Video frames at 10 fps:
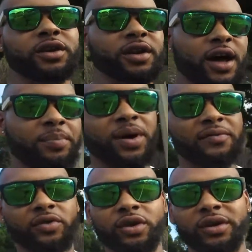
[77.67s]

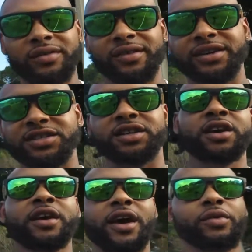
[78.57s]
nonprofit organization
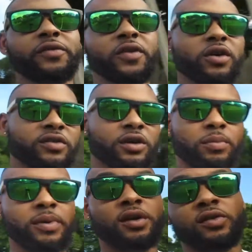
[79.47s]
and we focus
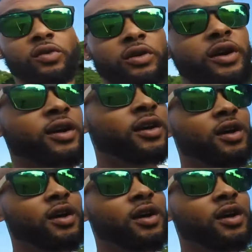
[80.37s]
on mentoring.